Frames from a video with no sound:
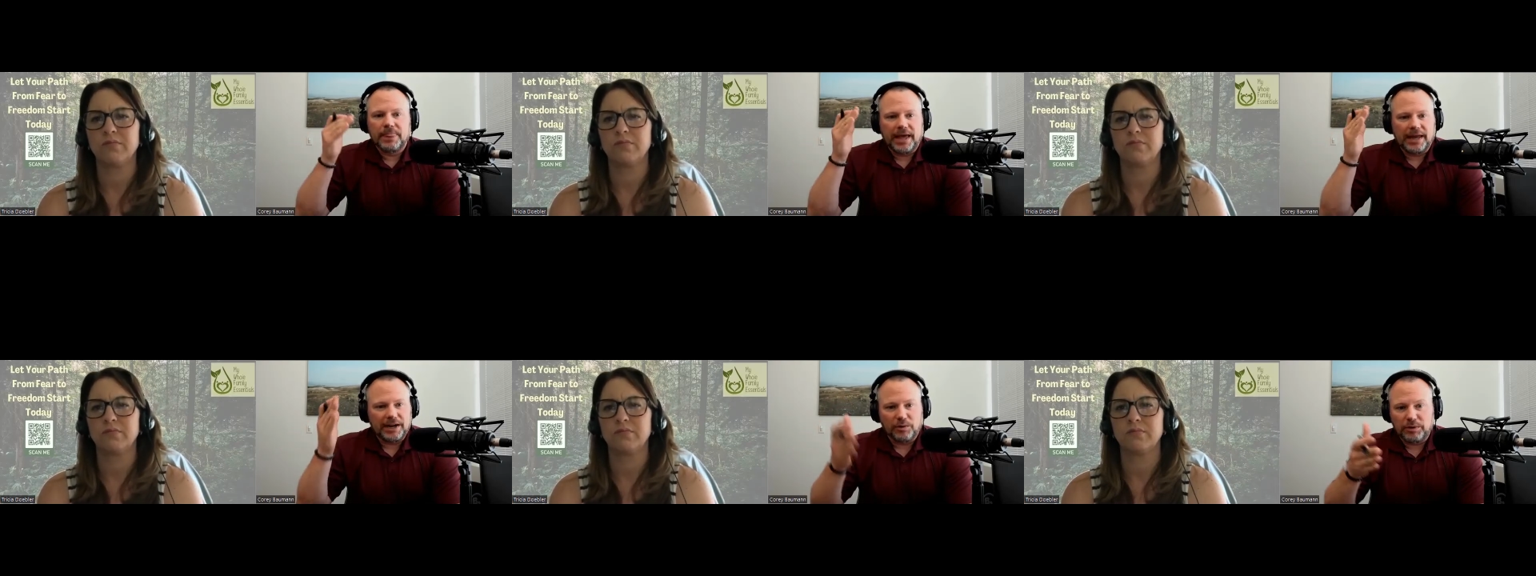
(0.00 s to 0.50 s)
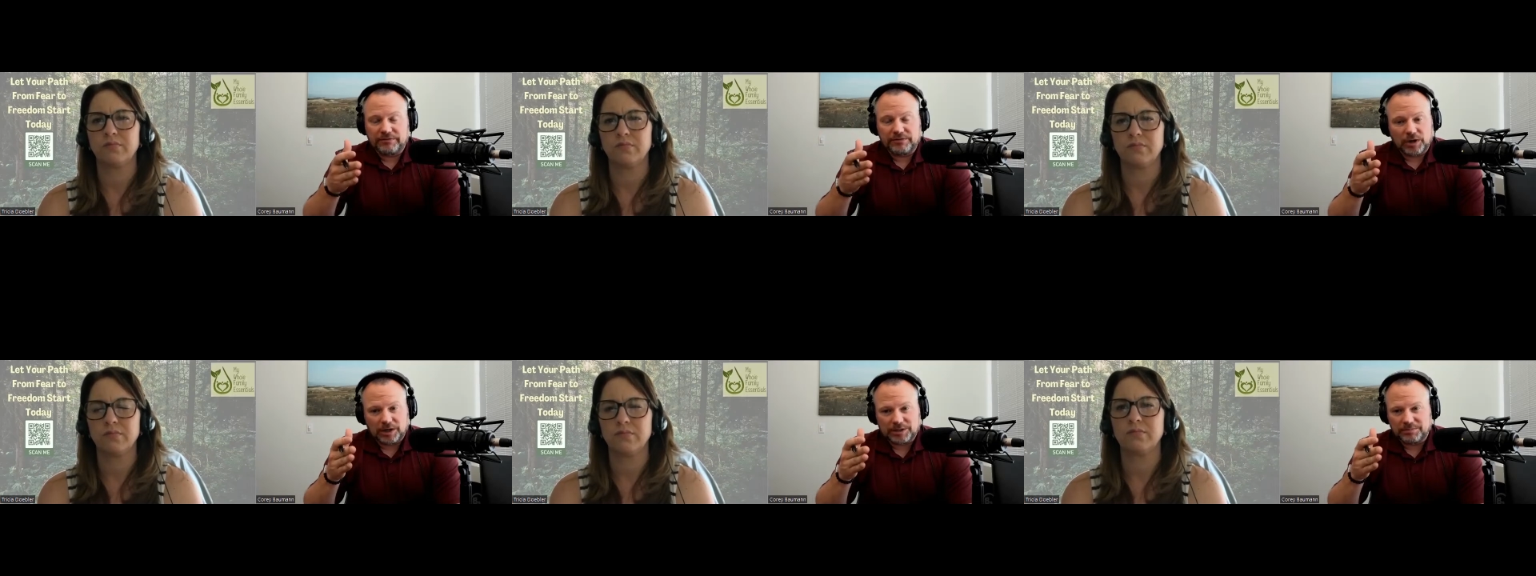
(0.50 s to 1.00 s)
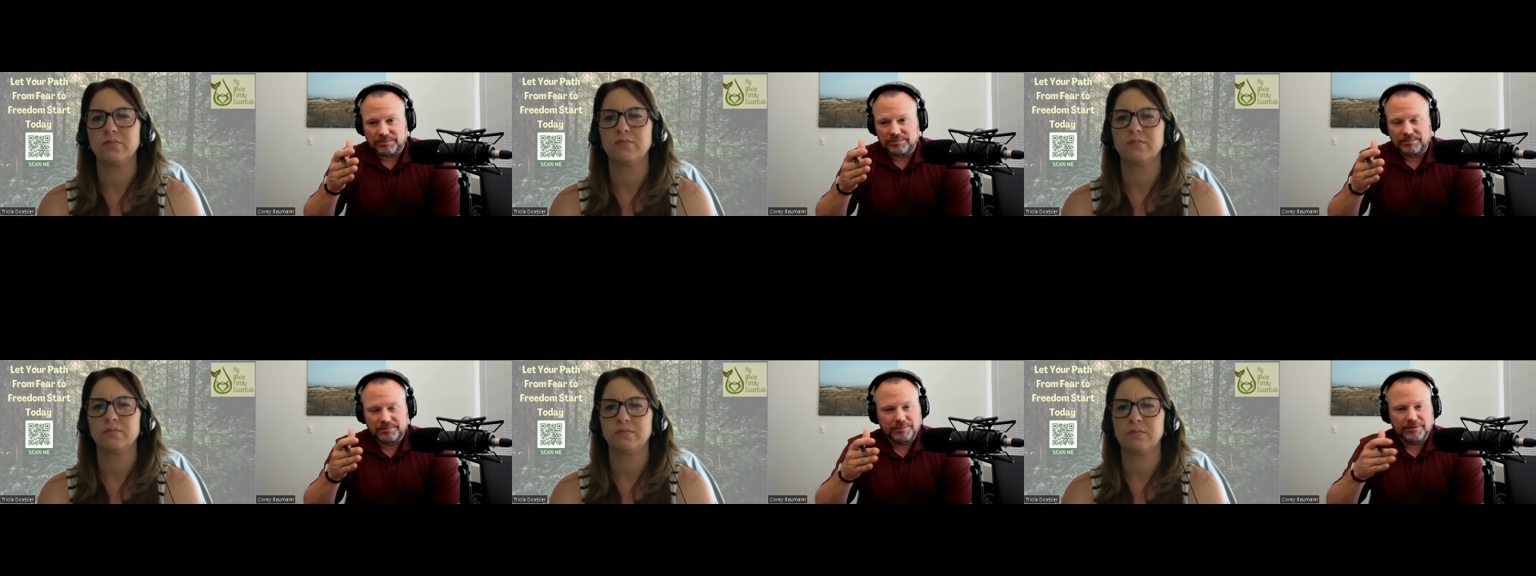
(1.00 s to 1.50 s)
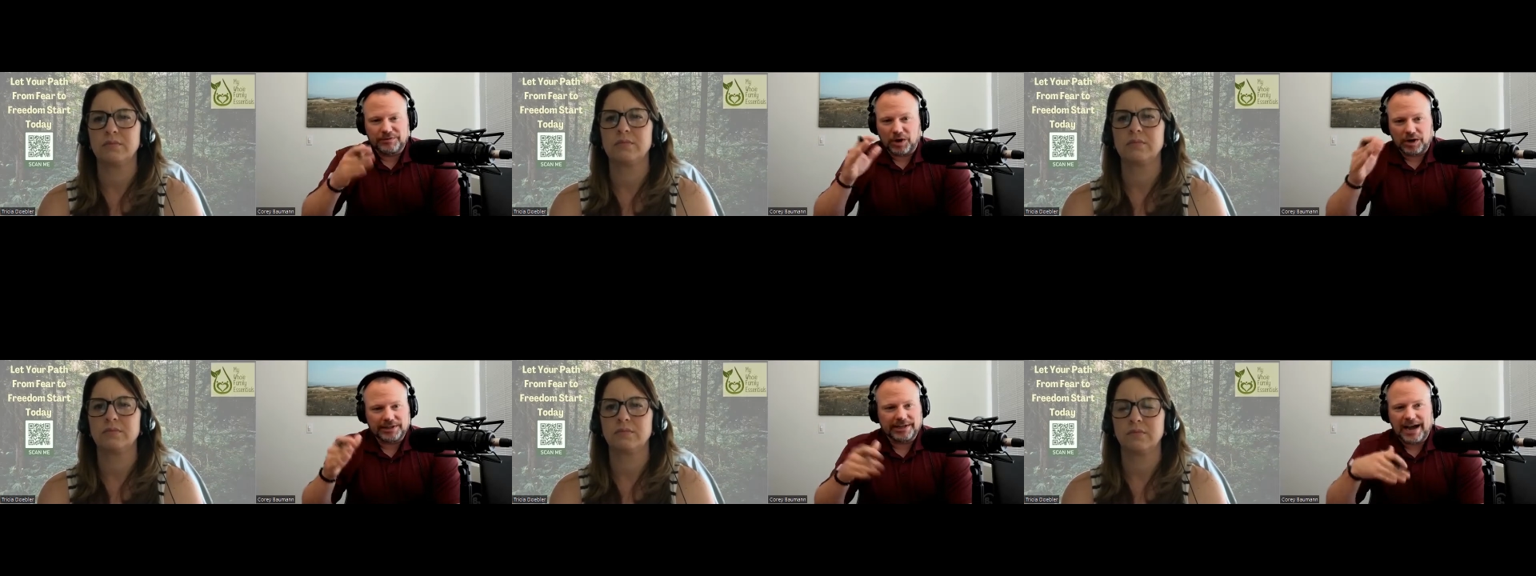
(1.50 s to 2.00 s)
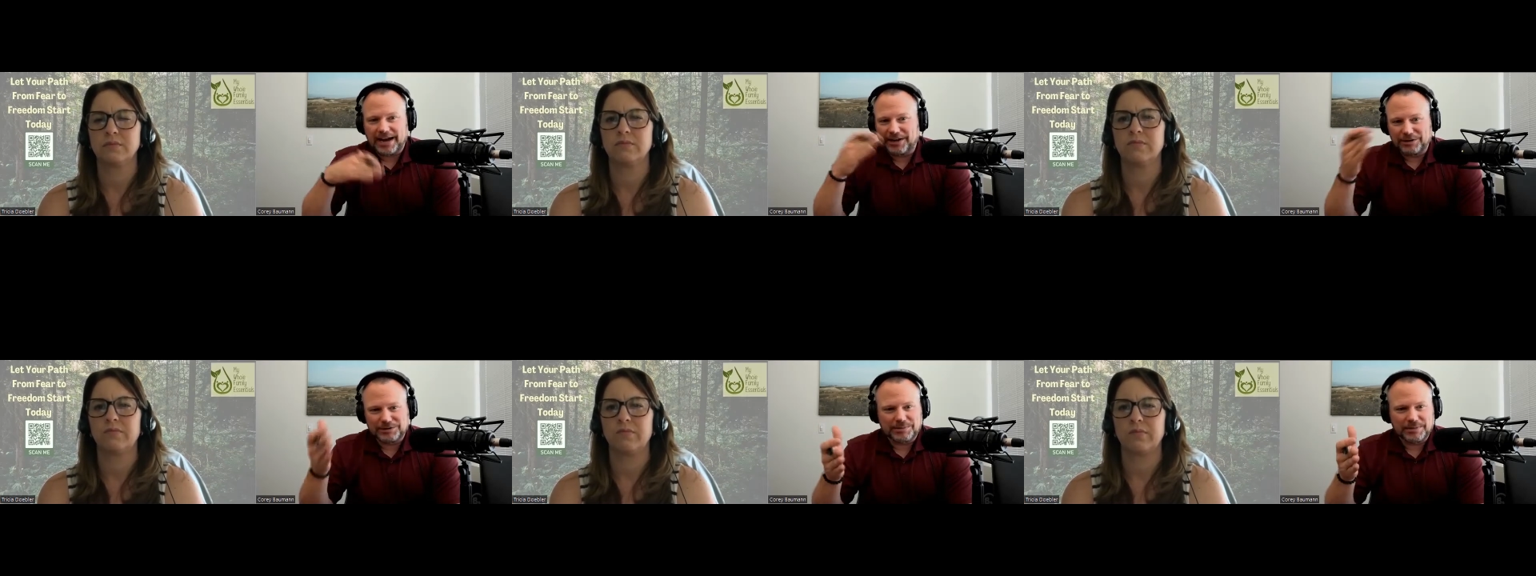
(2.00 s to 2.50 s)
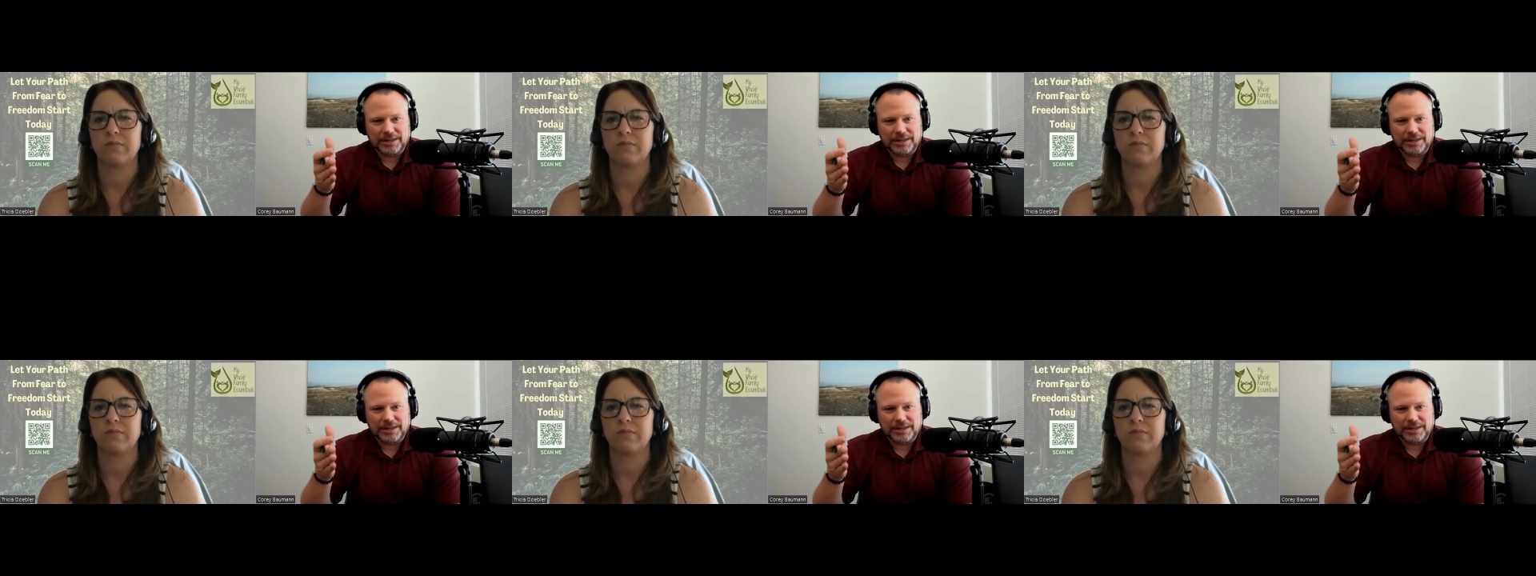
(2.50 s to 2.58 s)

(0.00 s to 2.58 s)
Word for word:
Speaker 1: and i know we've talked we've talked and i kind of know some of